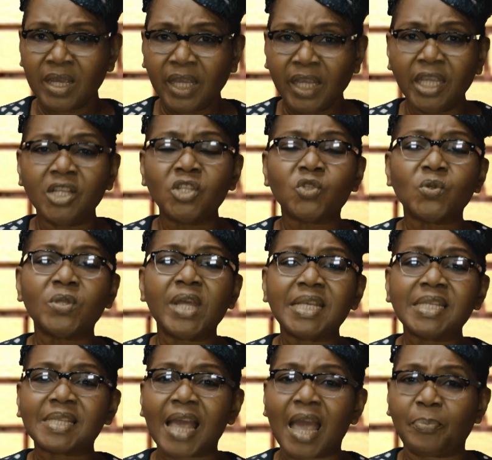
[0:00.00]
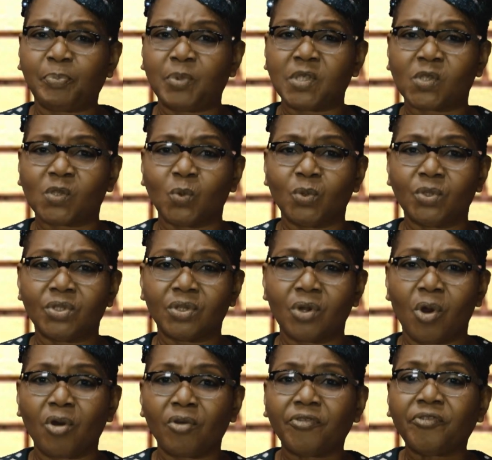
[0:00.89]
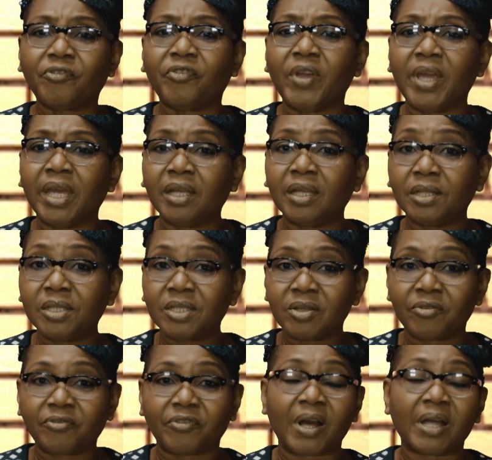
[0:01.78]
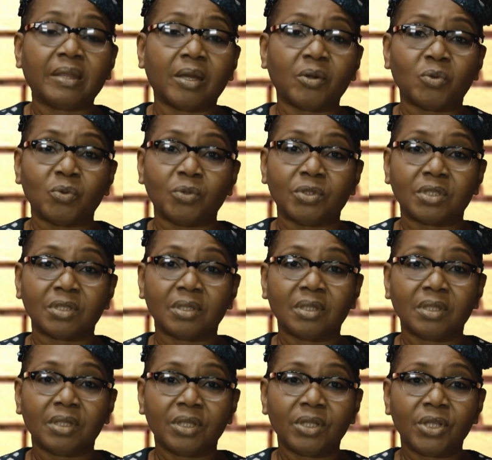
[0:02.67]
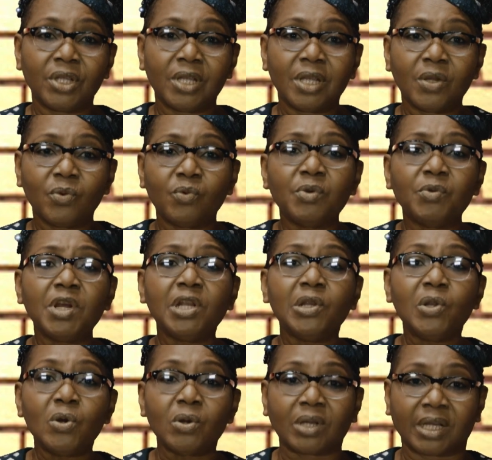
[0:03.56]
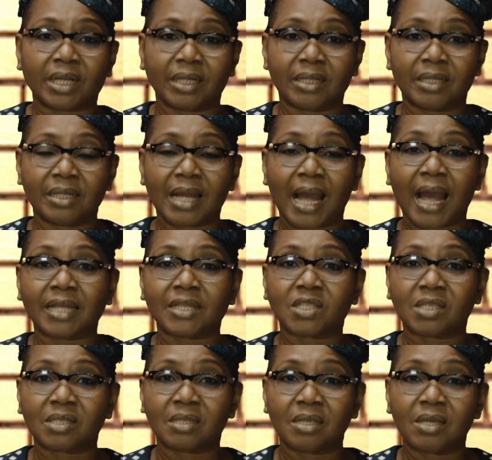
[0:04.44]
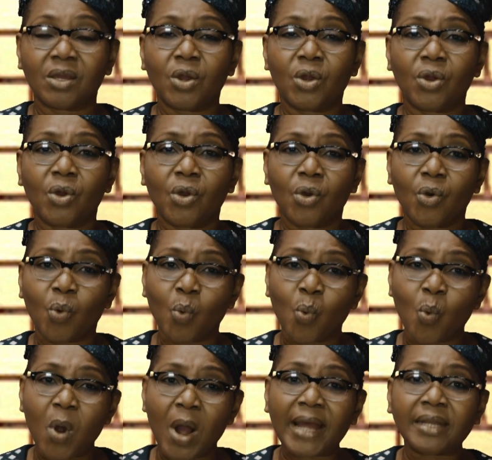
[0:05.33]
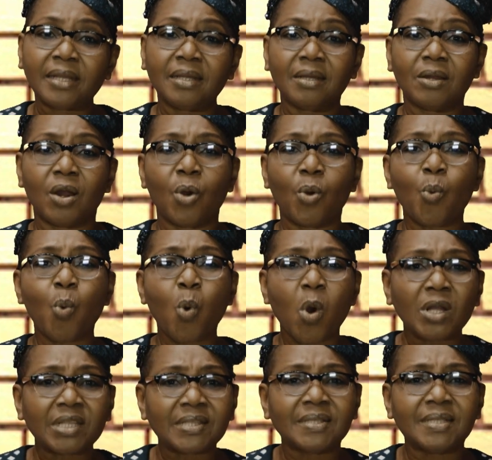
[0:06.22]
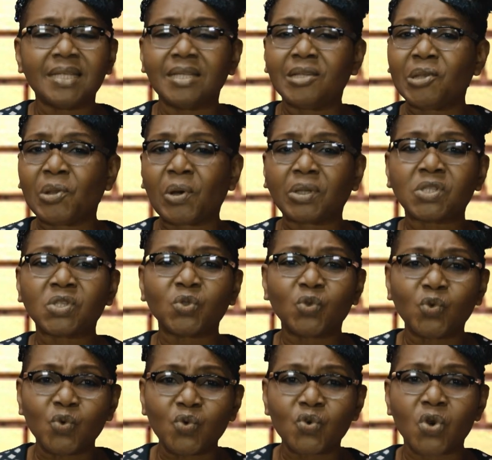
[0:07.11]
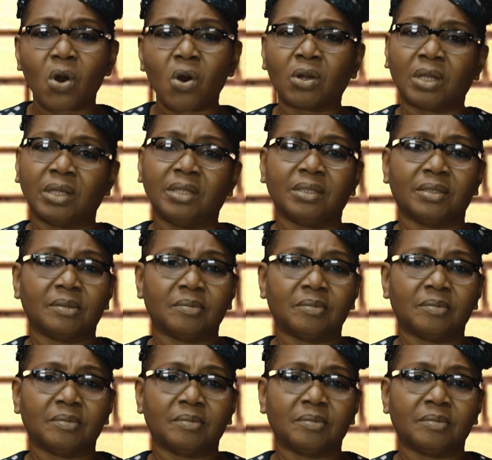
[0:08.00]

In today's episode of Failed Fatherhood, we will look at one what did Lot do wrong?